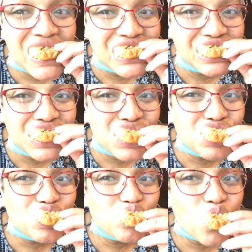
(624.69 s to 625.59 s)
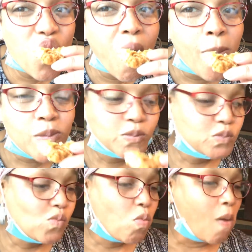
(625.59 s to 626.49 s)
You
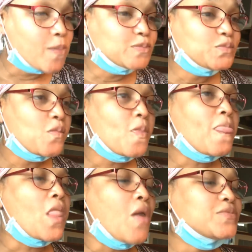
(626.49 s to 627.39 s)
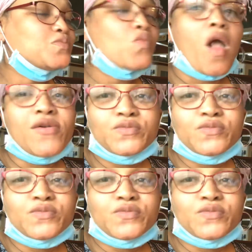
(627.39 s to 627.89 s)
need a paper trail.